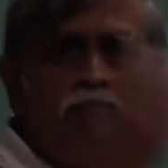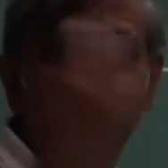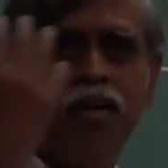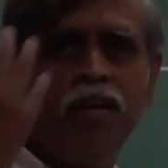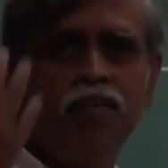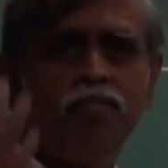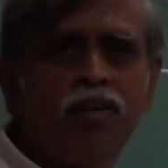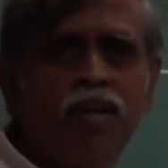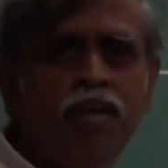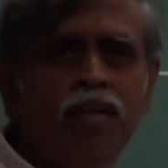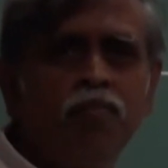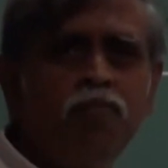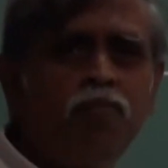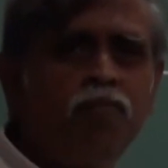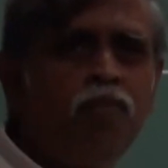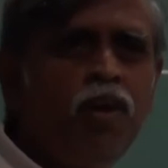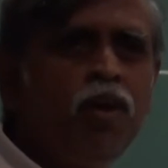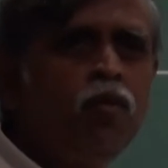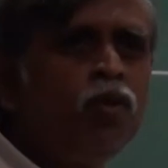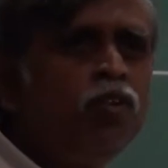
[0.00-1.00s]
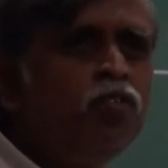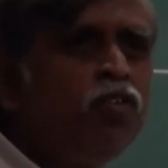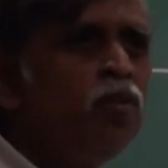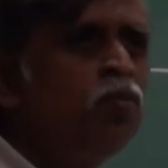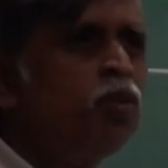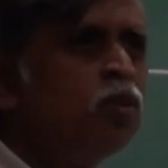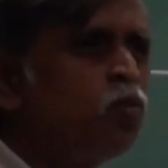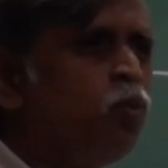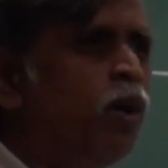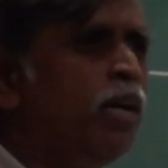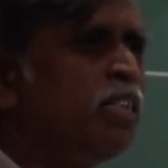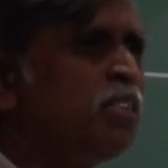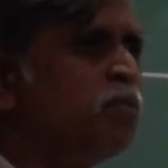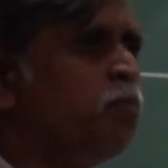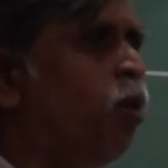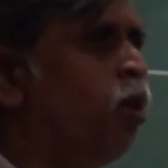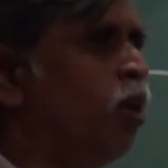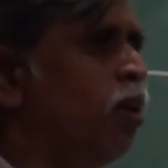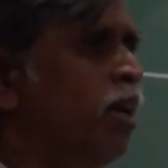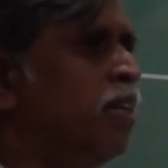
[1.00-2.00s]
let us say the frequency was quite
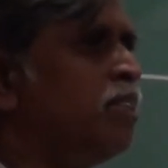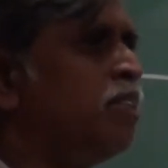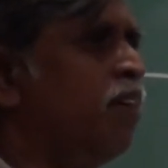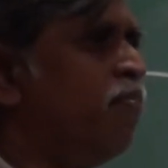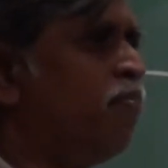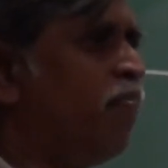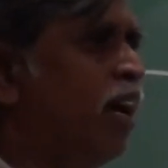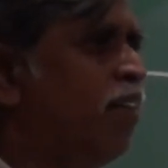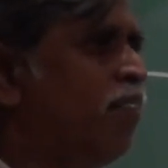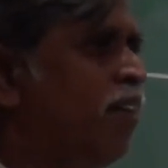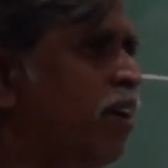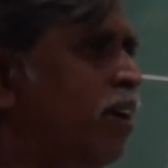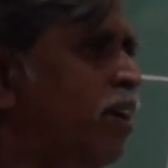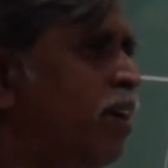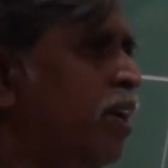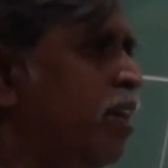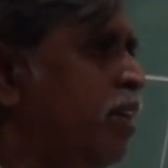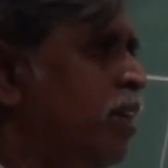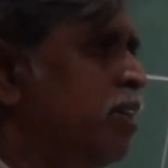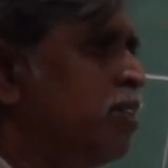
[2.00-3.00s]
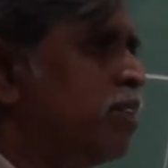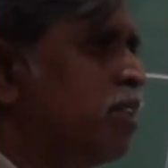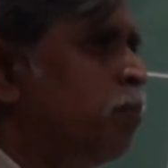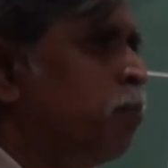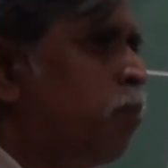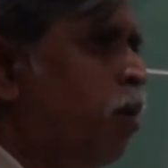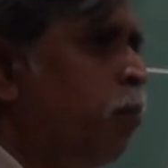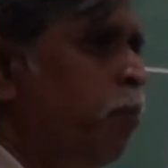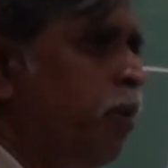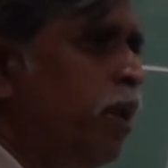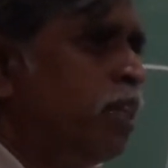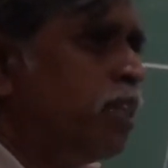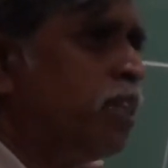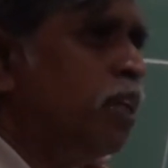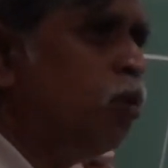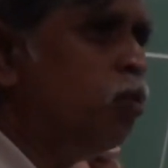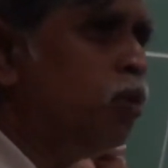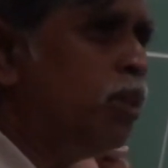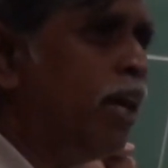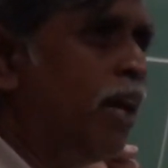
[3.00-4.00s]
small, let's say 500, and there is some population
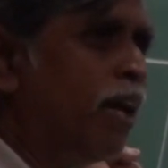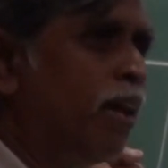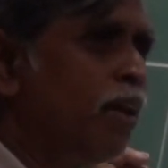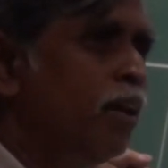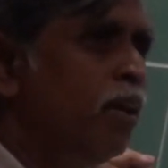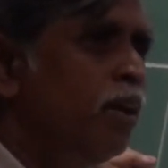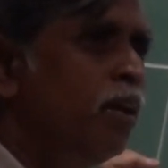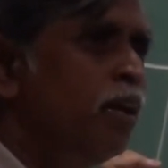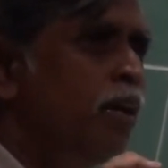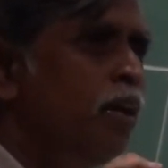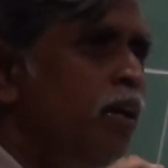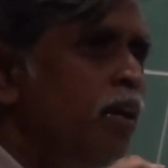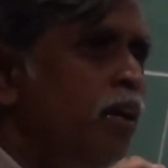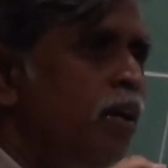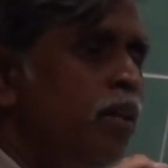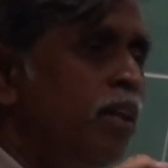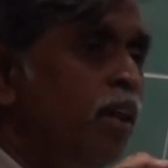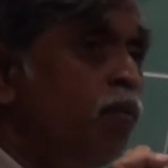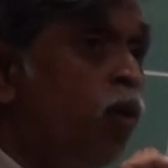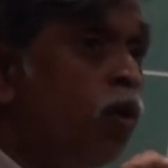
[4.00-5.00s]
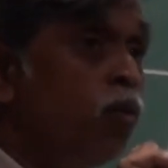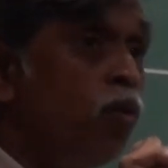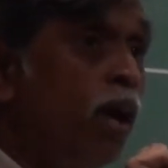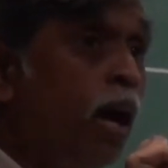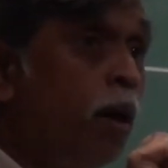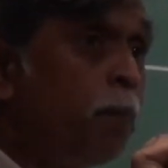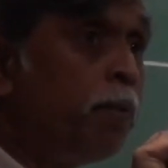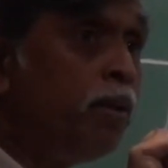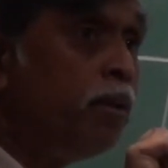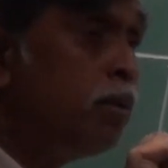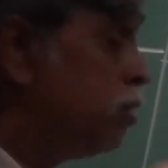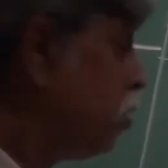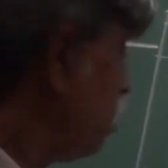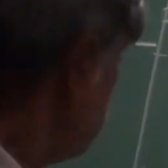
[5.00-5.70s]
out there, then what will happen?